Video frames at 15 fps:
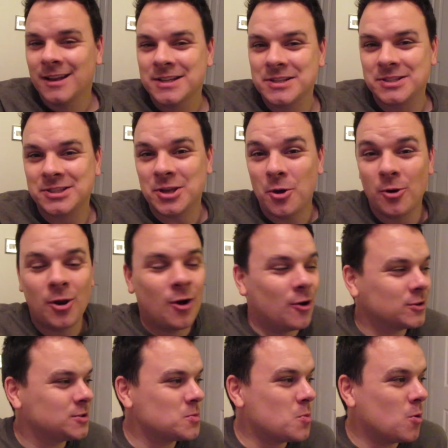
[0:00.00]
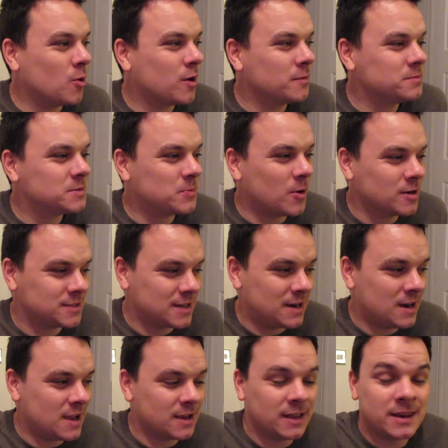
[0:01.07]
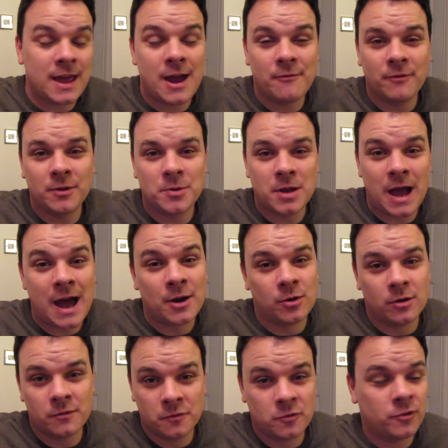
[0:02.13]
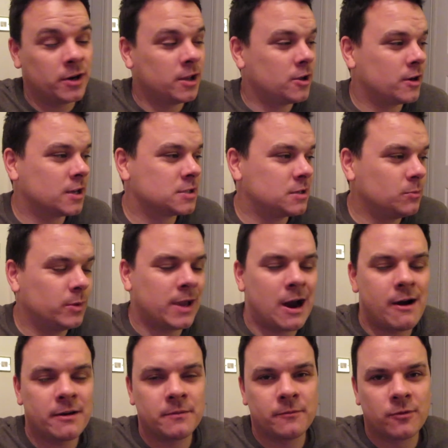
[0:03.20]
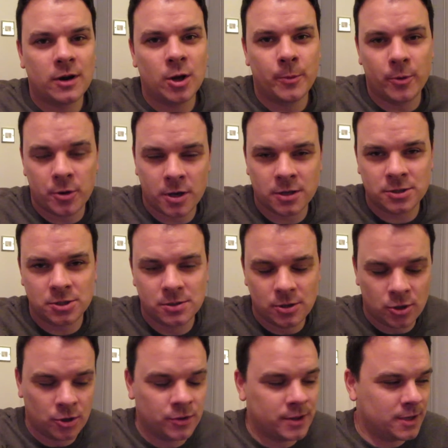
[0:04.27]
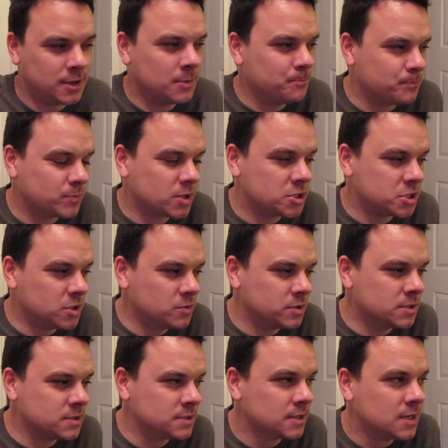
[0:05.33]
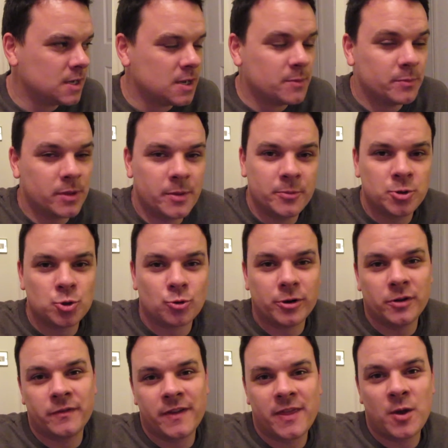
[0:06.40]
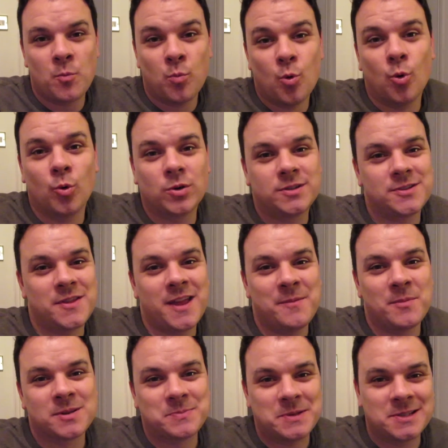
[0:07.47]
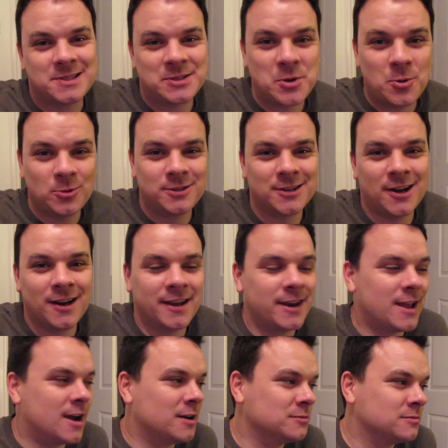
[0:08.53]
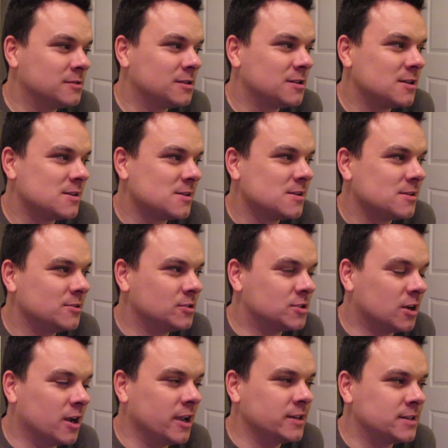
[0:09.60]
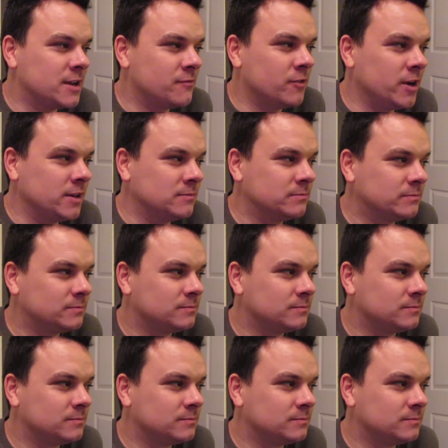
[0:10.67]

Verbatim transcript: so long to walk. I'm surprised Alec and Henry and Oliver were really good actually. We carried them for a little bit on, our, on the shoulders, but the majority of it they walked, so they must be so tired now. You tired, Henry?